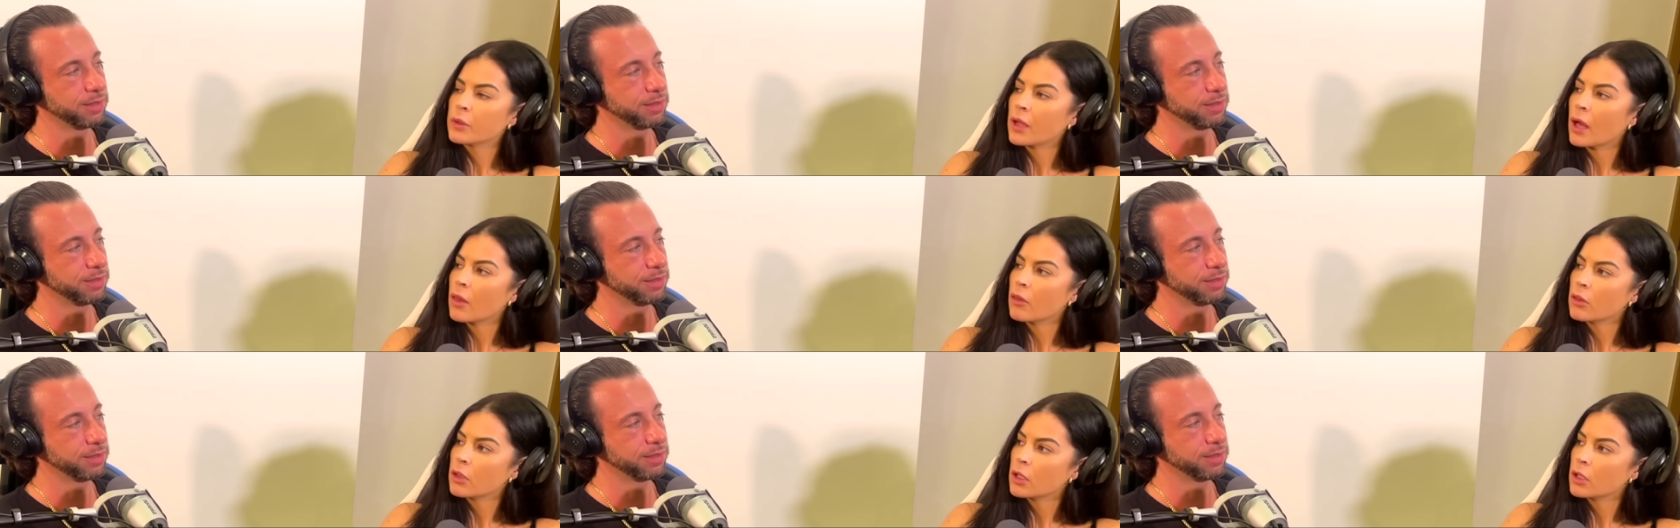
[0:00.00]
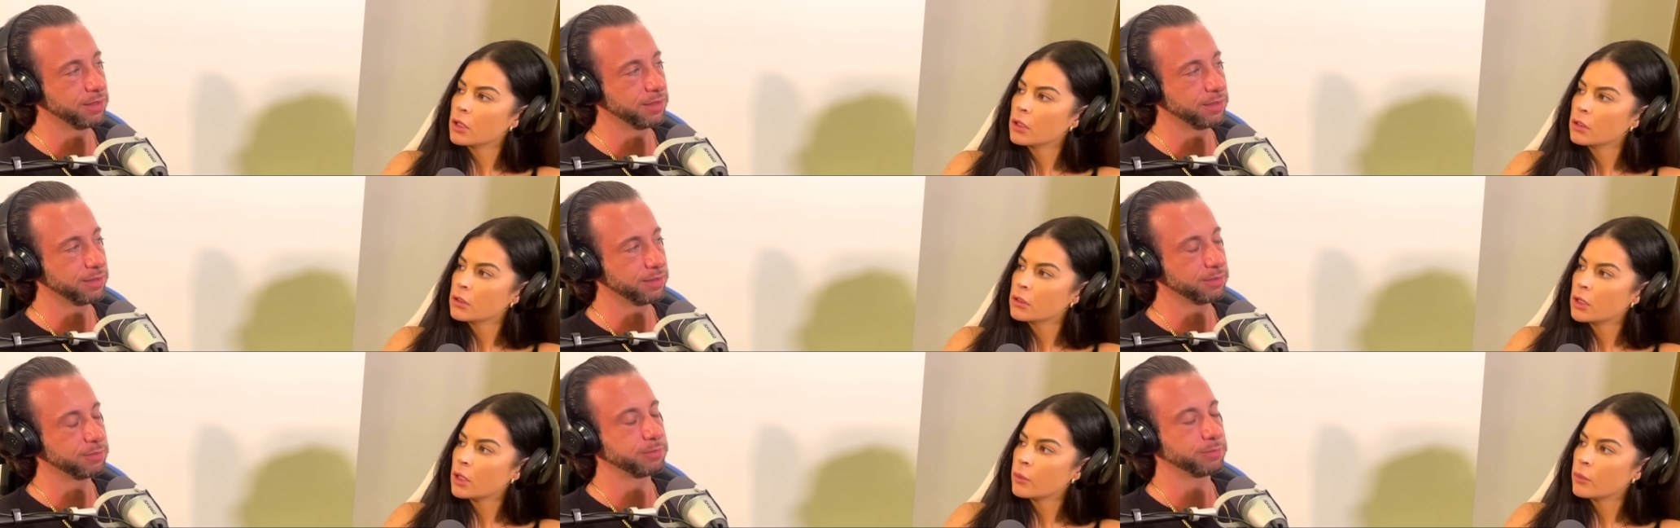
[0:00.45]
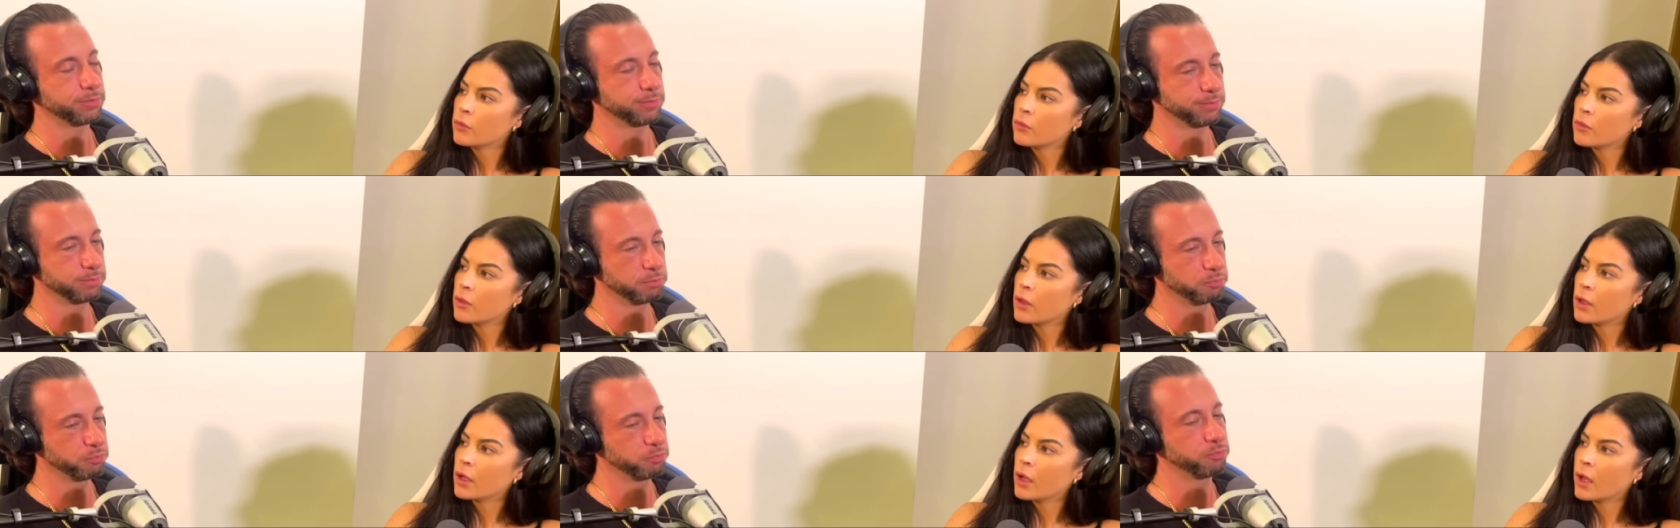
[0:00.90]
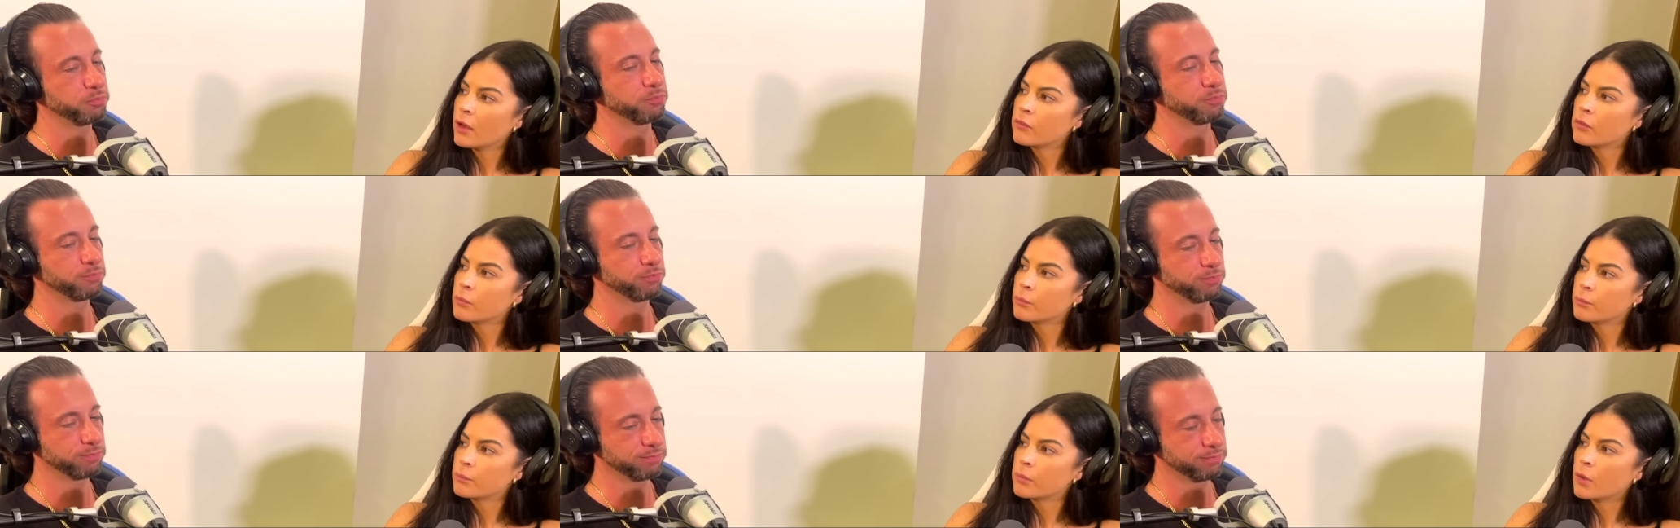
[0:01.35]
Speaker 1: or Metallica. I would say I
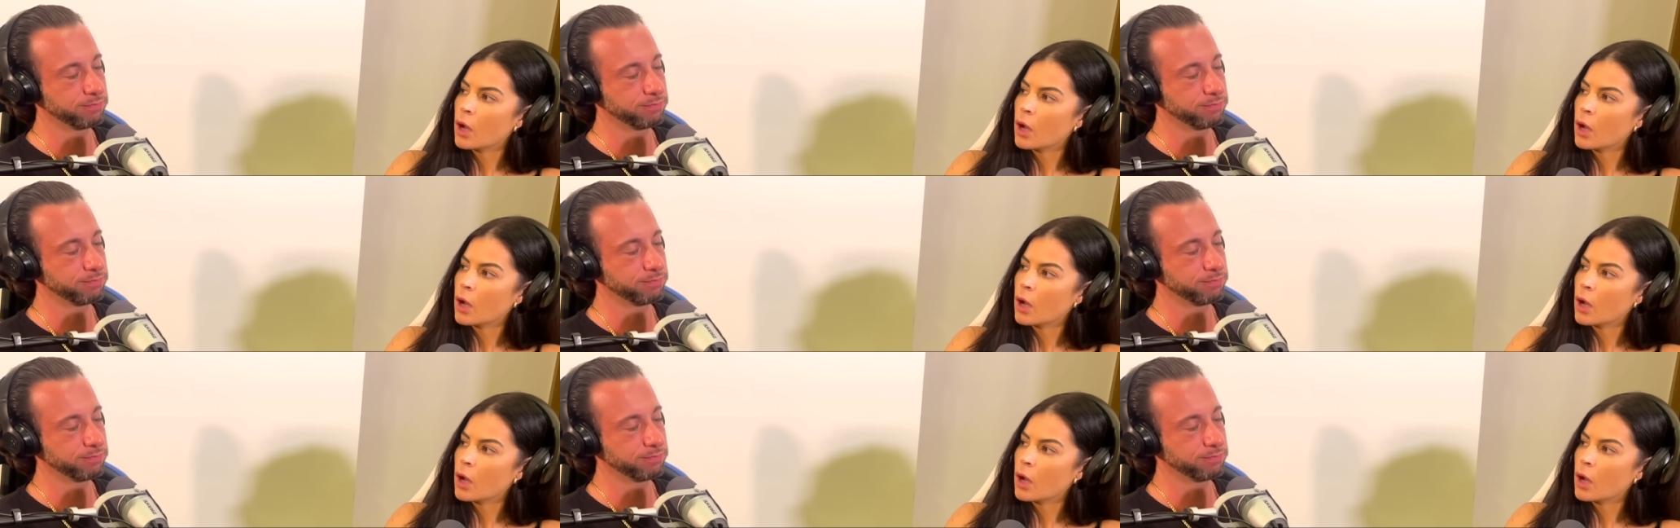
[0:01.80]
have a